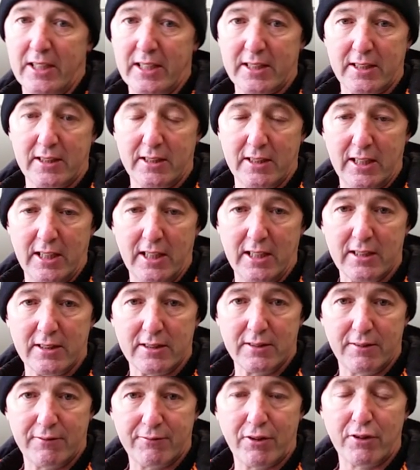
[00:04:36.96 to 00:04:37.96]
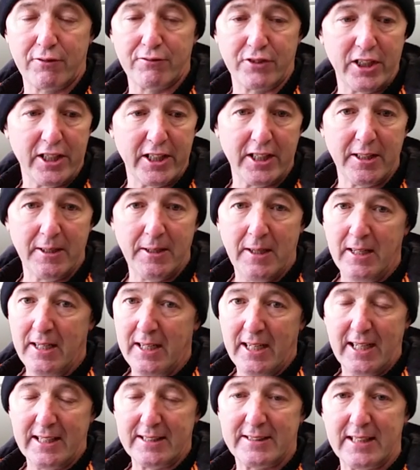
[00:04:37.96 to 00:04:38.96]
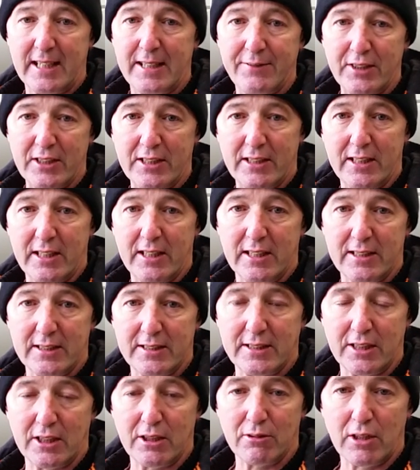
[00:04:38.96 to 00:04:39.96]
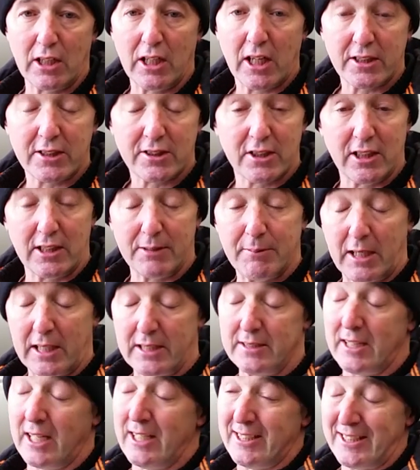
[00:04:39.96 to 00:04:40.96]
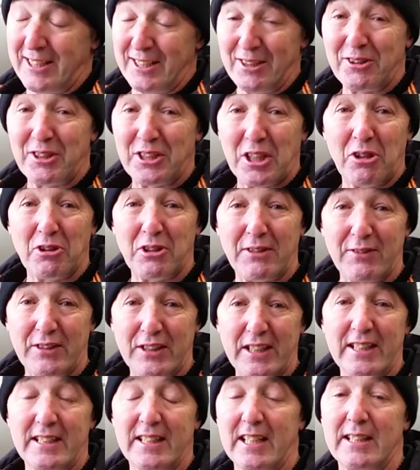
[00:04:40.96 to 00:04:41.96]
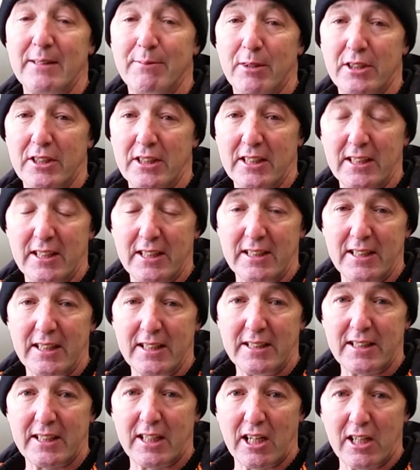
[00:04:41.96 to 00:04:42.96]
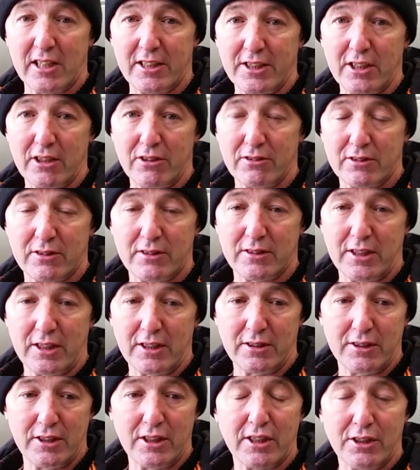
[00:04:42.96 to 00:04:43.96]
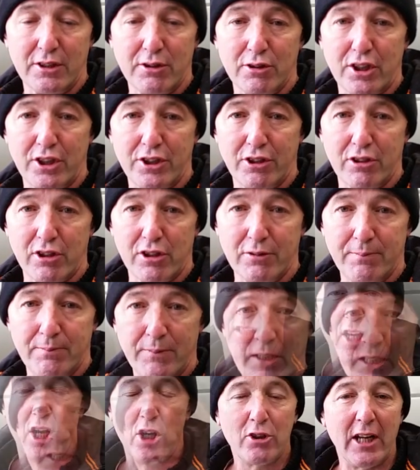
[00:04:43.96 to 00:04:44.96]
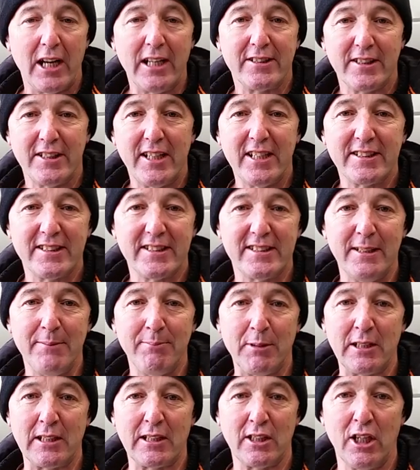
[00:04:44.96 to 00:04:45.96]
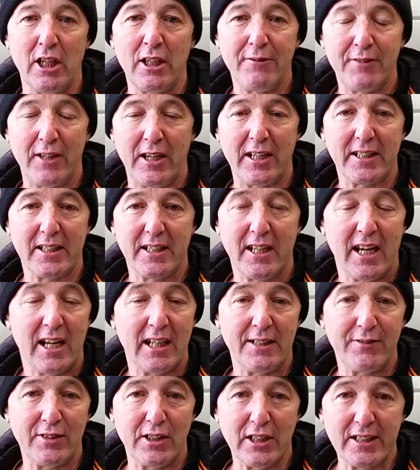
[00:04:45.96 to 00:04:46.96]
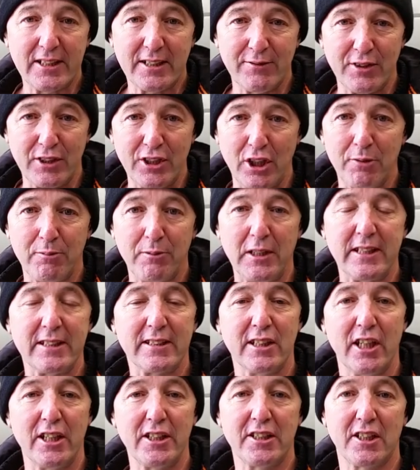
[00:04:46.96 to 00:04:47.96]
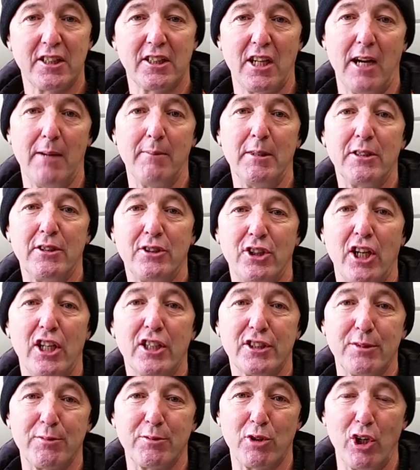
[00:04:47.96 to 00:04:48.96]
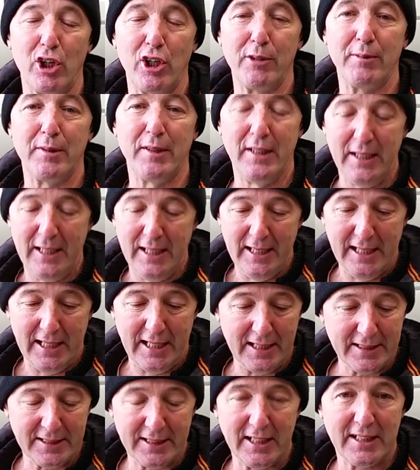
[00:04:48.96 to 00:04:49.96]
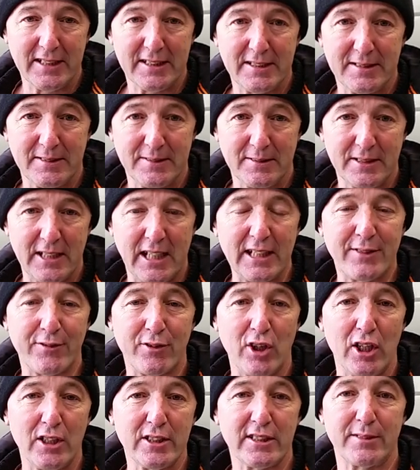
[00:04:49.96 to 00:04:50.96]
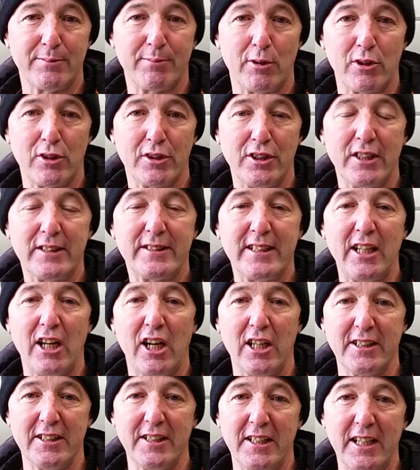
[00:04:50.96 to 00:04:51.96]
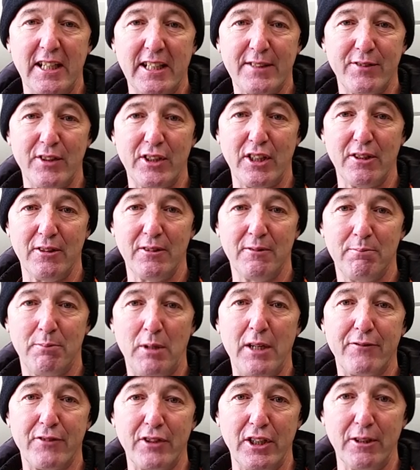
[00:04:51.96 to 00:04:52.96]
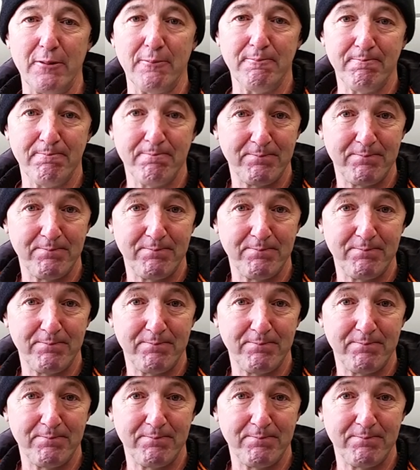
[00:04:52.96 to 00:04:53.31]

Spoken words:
hack for free, and save you you know, a lot of time, and you know, you don't even need anybody in the car. You can do it on your own. Okay, so there's a simple little life hack, and if you like the video, please like, comment, share, subscribe. And thanks for all the support, and I'll see you all in the next video. Bye for now.